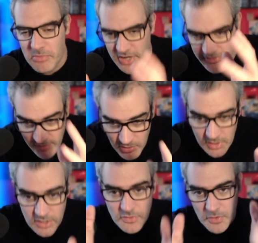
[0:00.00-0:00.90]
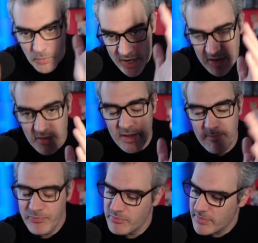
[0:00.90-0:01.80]
but I felt the way that
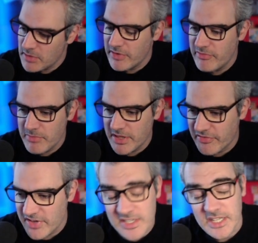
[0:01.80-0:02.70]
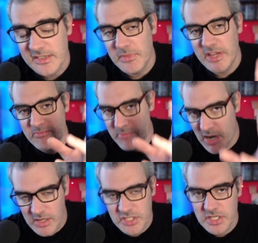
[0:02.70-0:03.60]
it may not even be the physics, it may
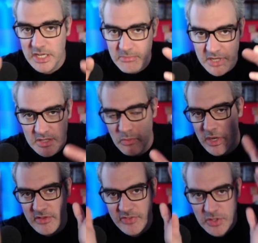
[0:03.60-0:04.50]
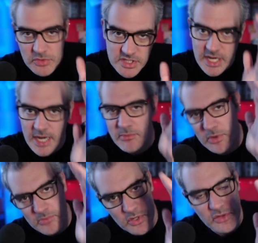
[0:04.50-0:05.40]
partially be the way the viewer's camera
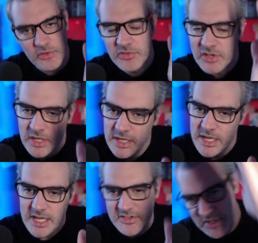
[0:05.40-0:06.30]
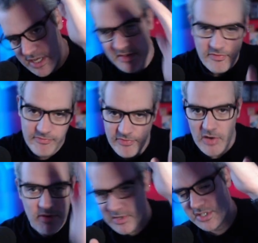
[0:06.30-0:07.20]
moves. It's
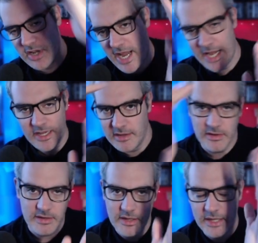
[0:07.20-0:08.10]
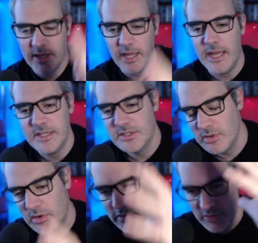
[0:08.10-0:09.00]
very much like angular like that. It's
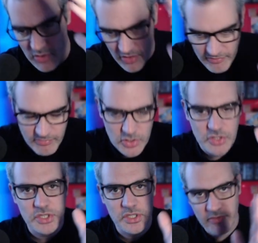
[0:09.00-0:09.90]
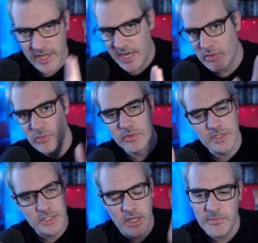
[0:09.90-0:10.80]
not a cushion of air all the
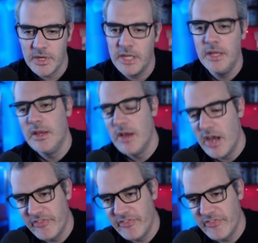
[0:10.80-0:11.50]
time. And I